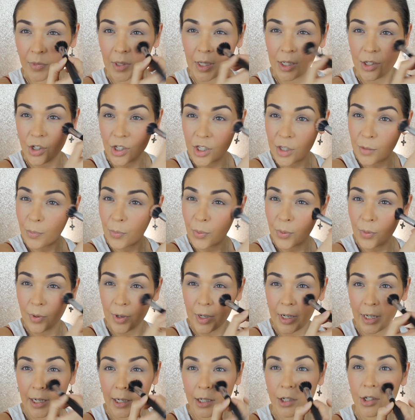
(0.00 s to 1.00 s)
and just
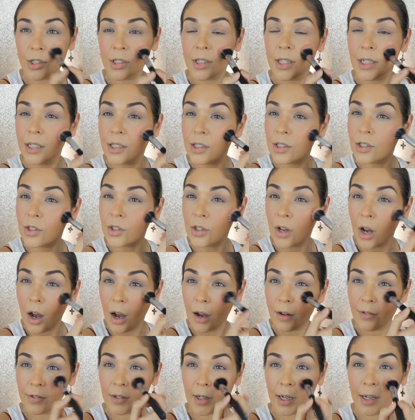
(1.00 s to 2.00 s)
pretty and just like
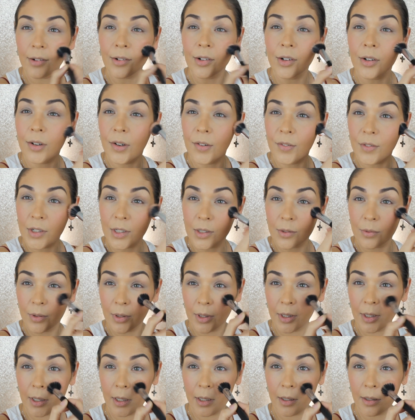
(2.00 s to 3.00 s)
soft. I don't know, I've just
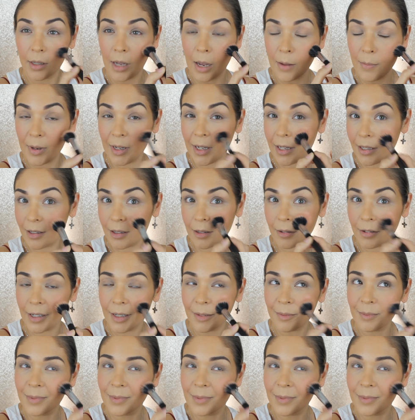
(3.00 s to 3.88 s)
really, I've been into it,